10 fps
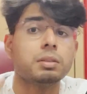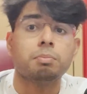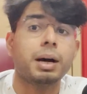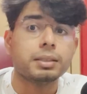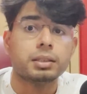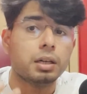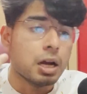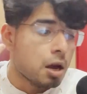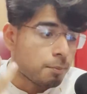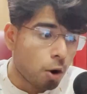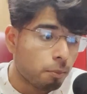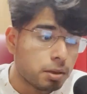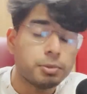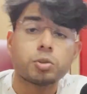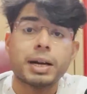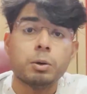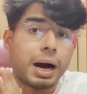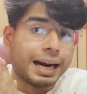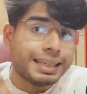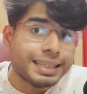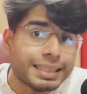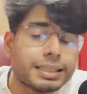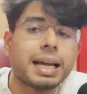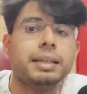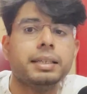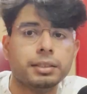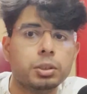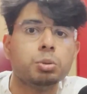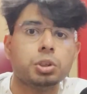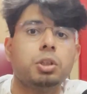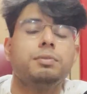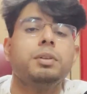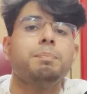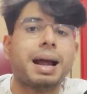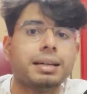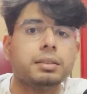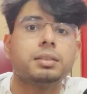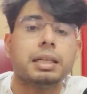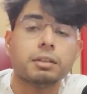just mug the problems. Try to understand the intuition of the patterns.